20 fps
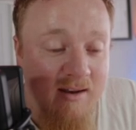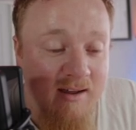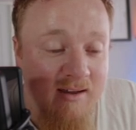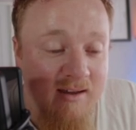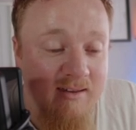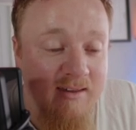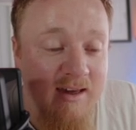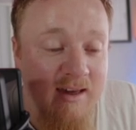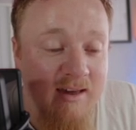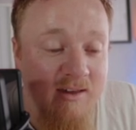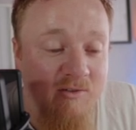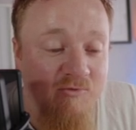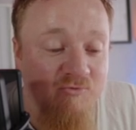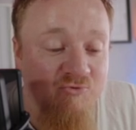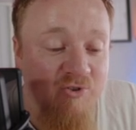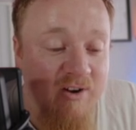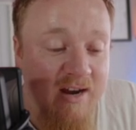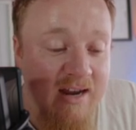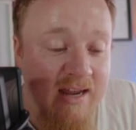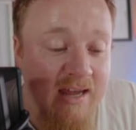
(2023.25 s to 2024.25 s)
This is
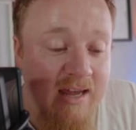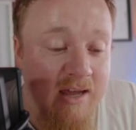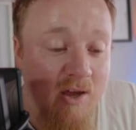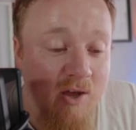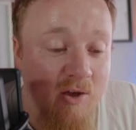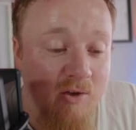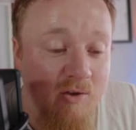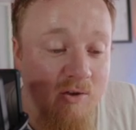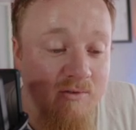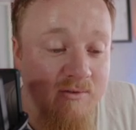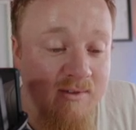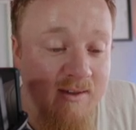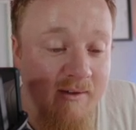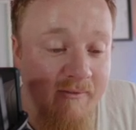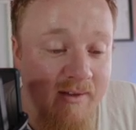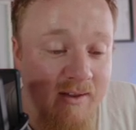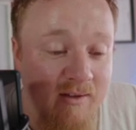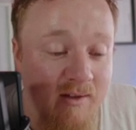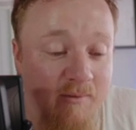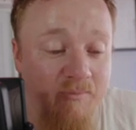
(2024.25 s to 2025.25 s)
really
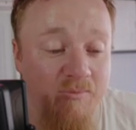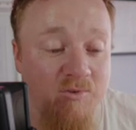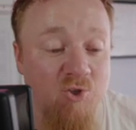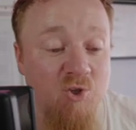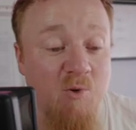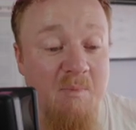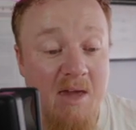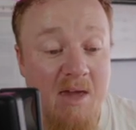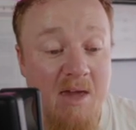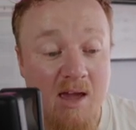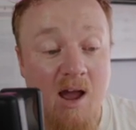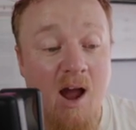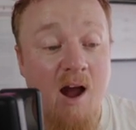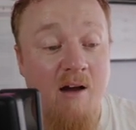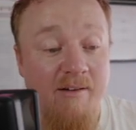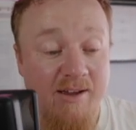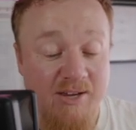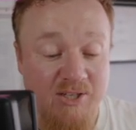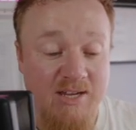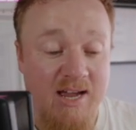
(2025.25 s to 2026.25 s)
something that should be
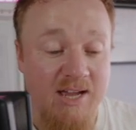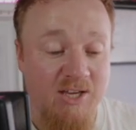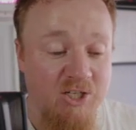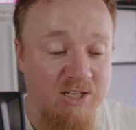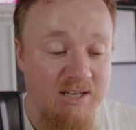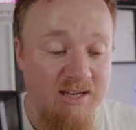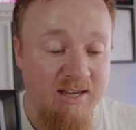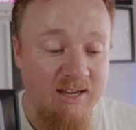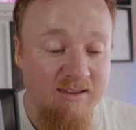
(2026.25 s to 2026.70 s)
encouraged, actually.